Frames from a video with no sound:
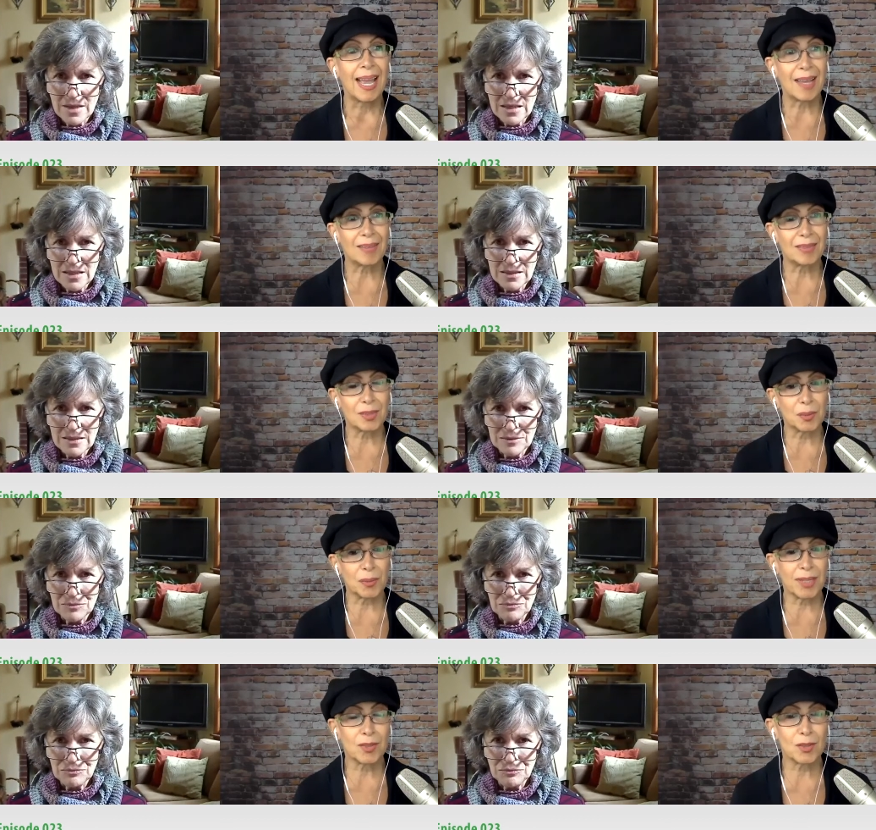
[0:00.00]
Speaker 1: have a
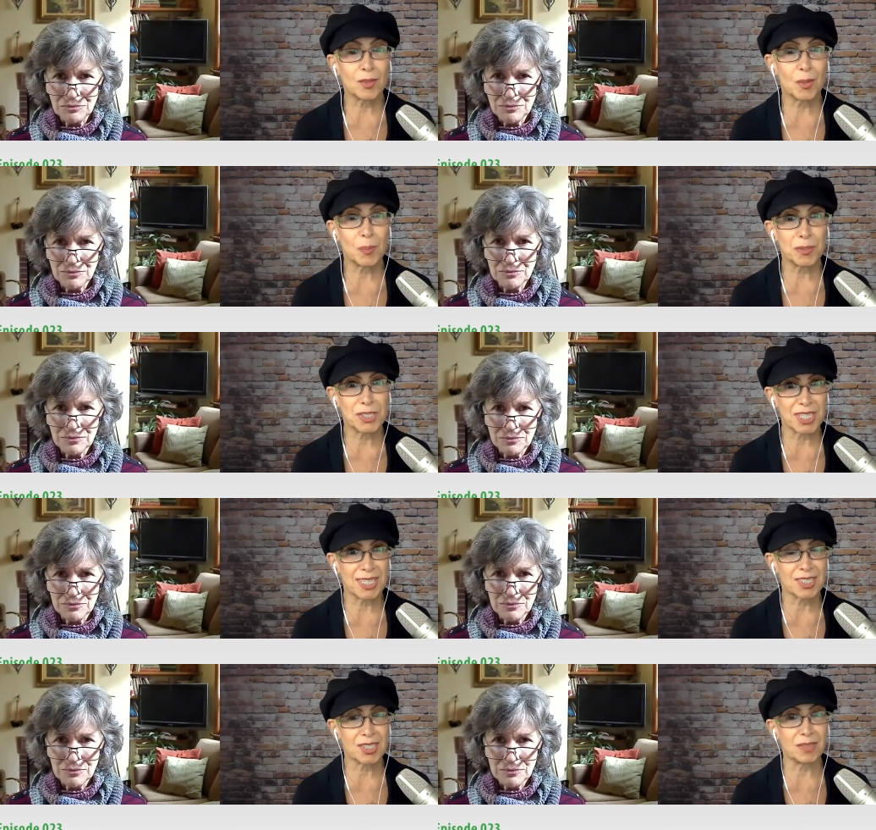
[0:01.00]
greater
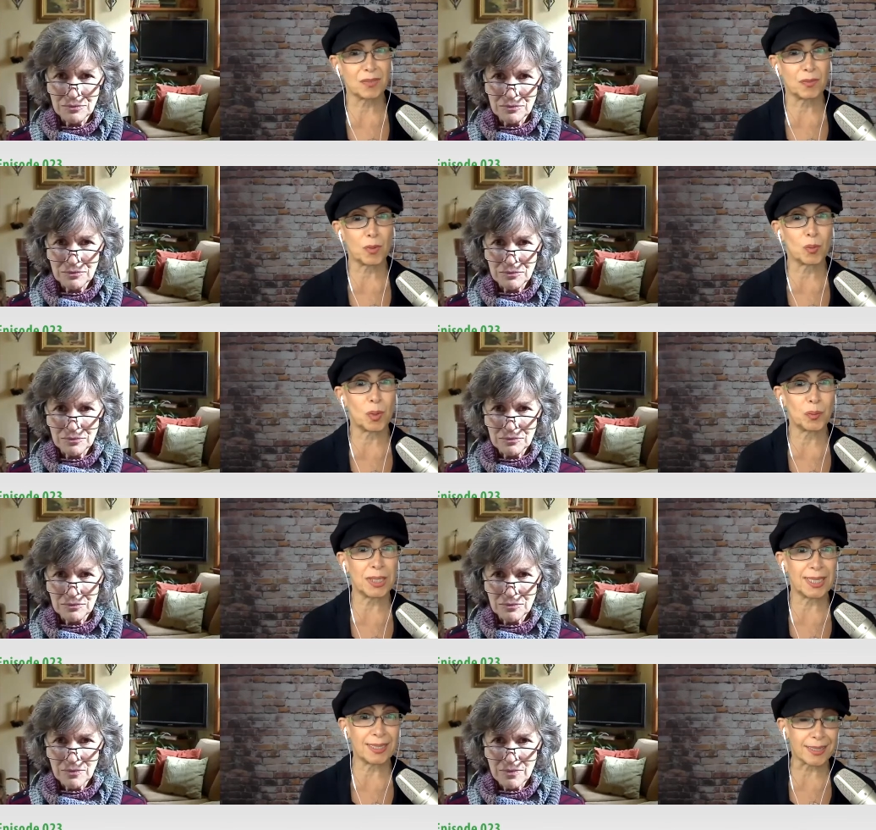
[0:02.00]
appreciation for what
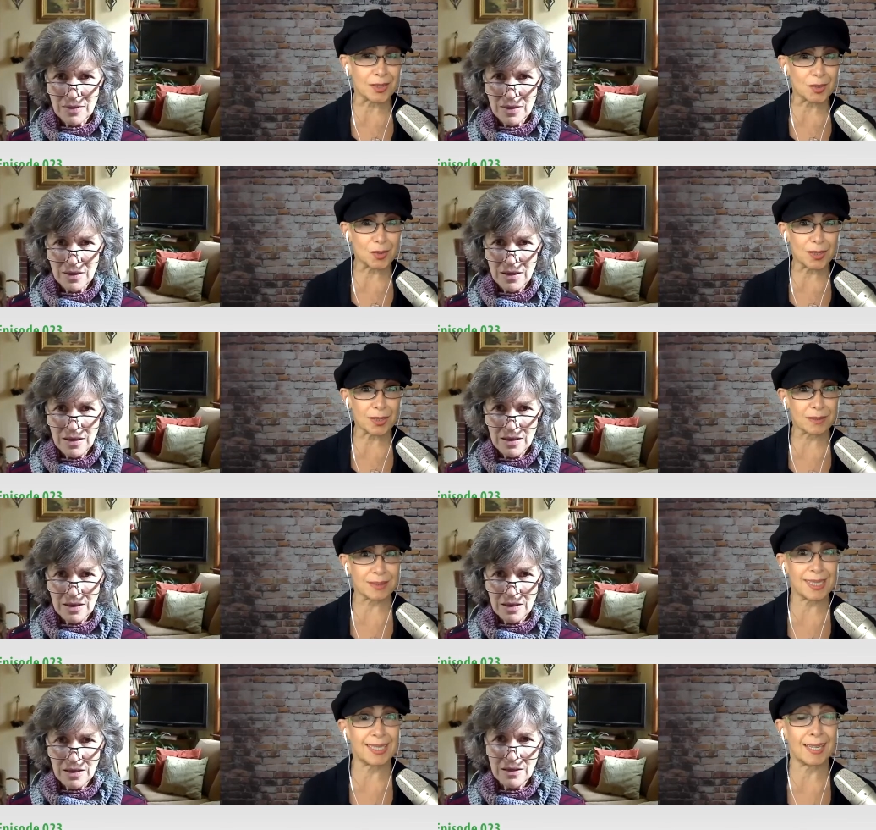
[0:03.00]
we need to do to
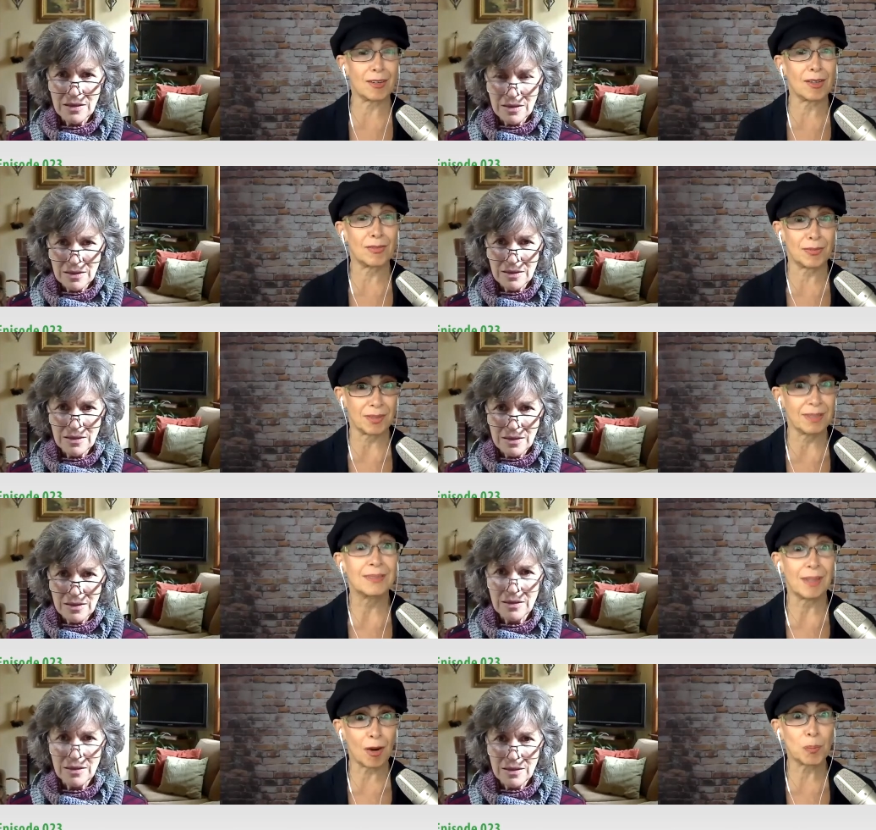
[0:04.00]
take care of
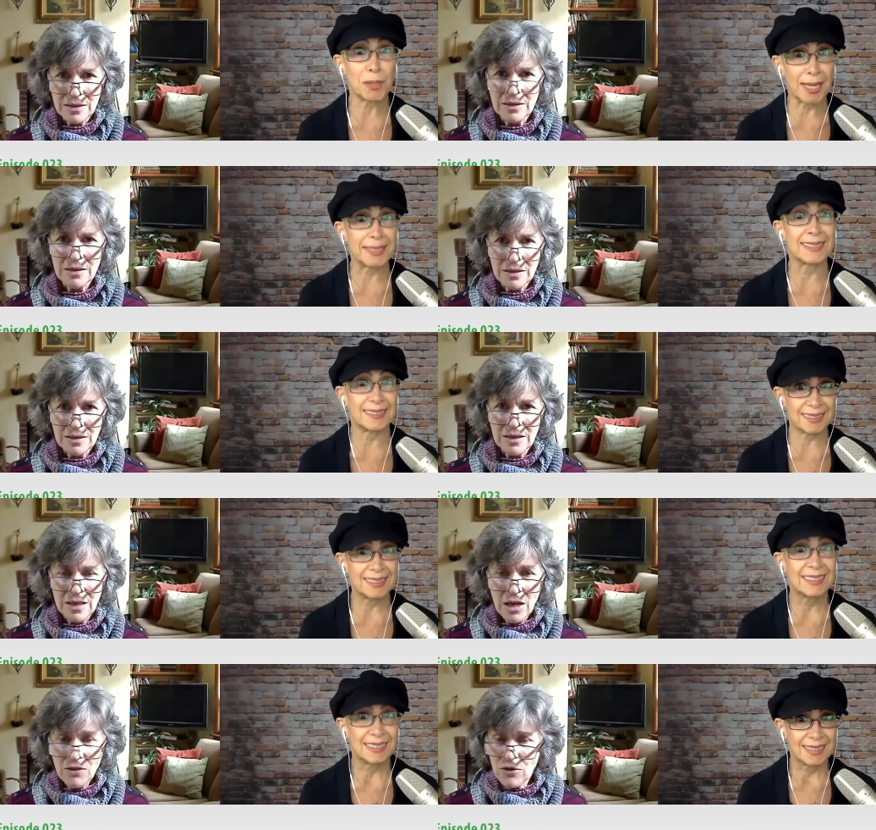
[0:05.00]
our planet.
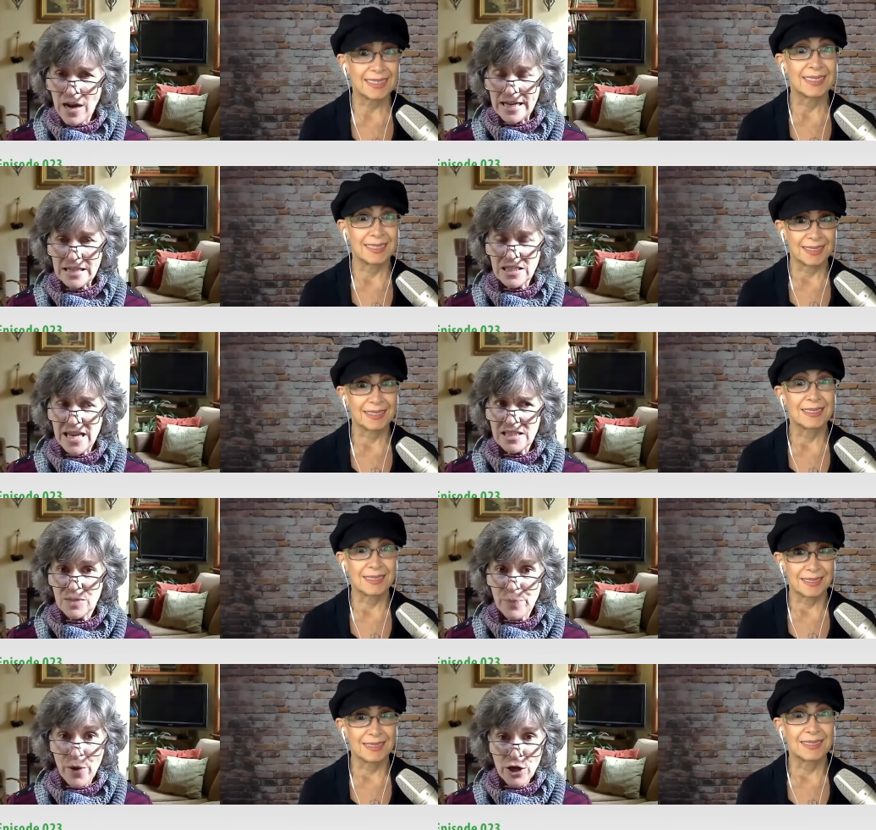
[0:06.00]
Speaker 2: Right. It it
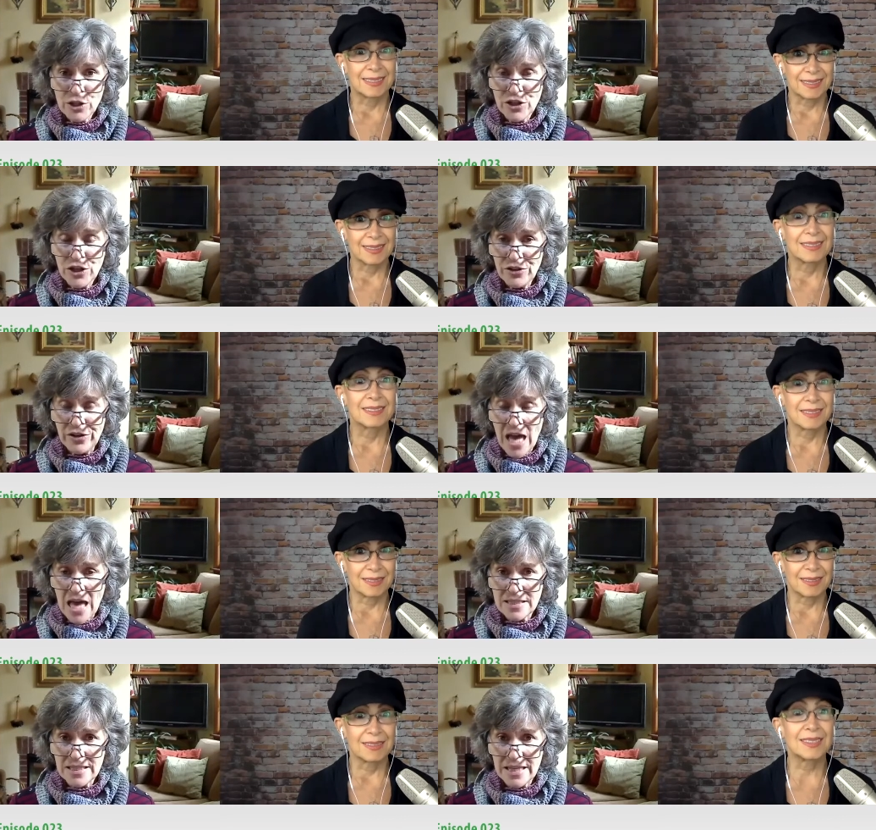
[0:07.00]
sparks
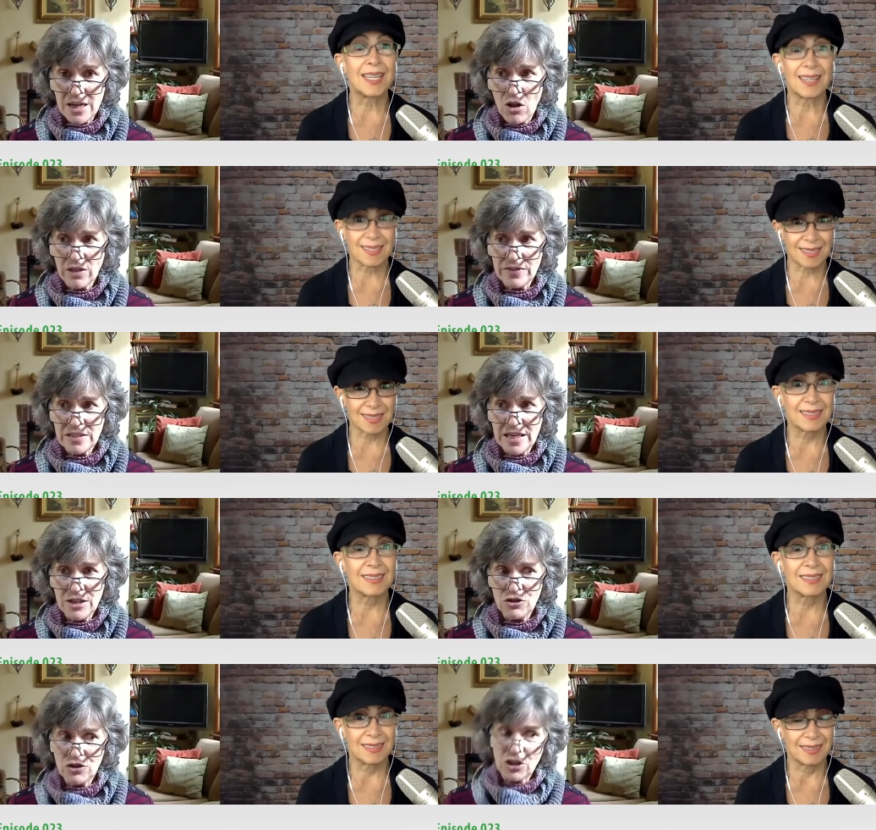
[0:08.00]
curiosity. All yes. All of a
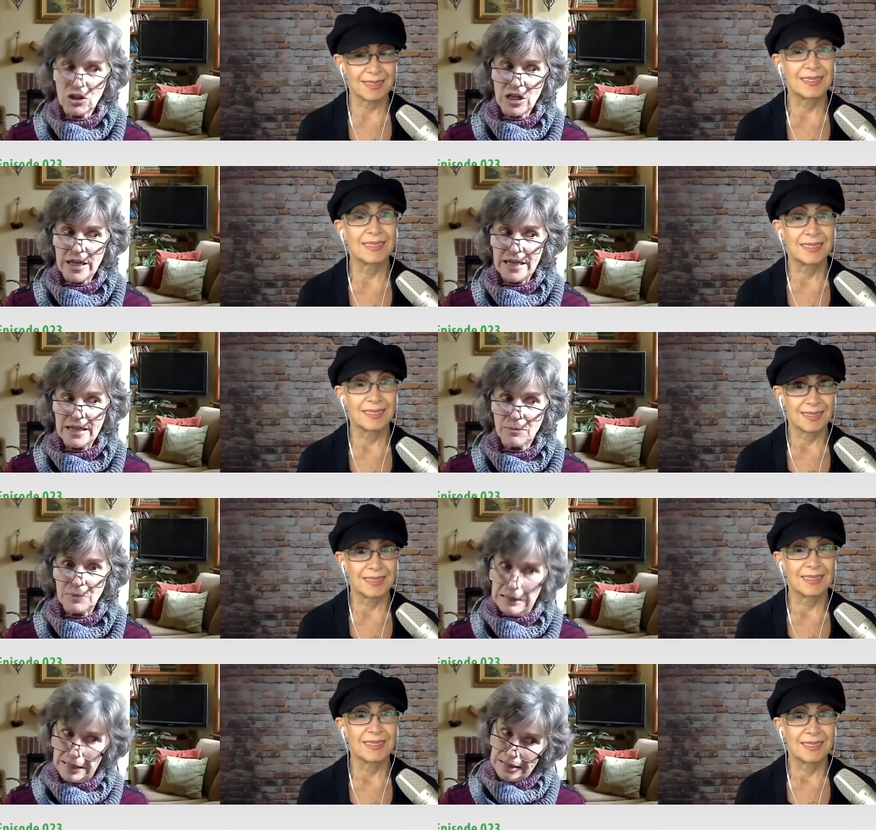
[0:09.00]
sudden, you start looking at a
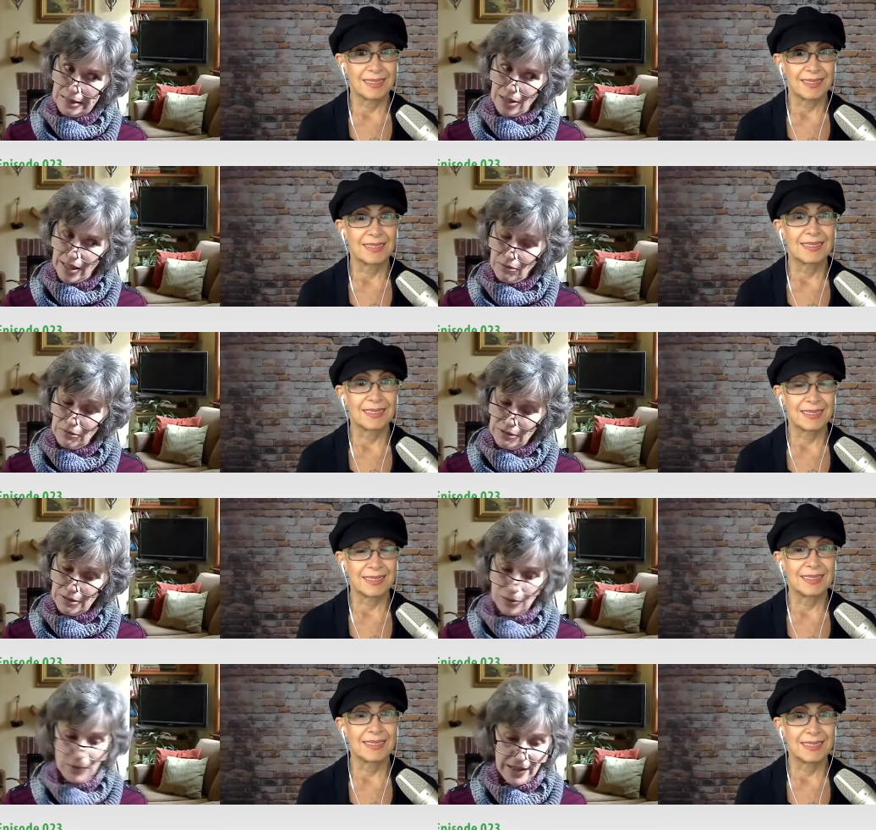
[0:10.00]
plant. You're like,
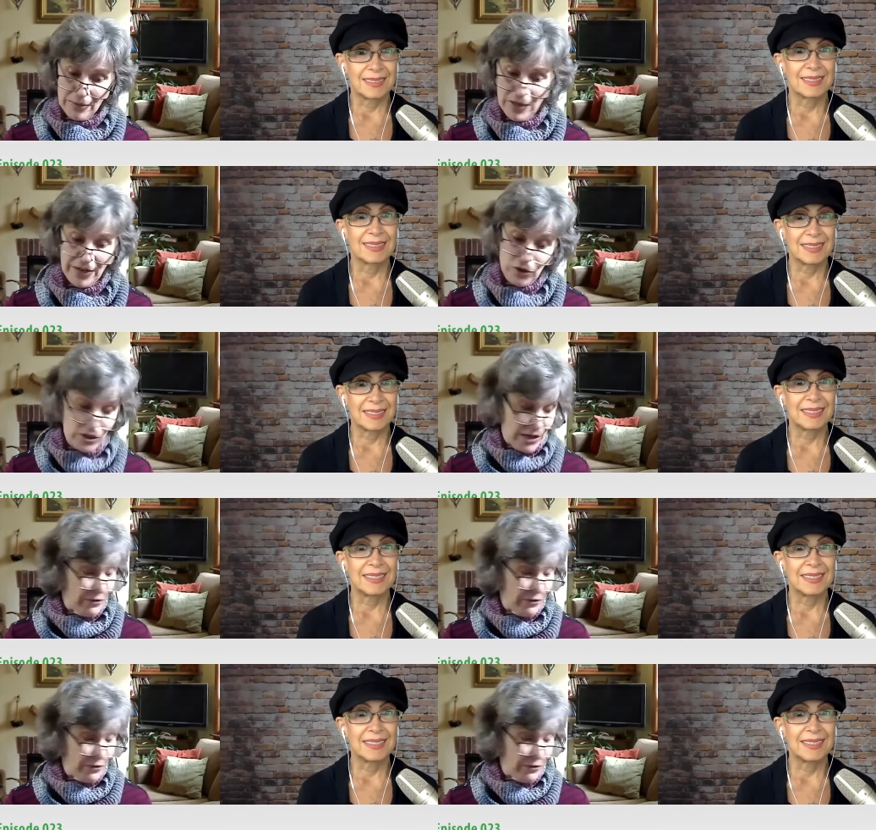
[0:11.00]
wow, what what have you done for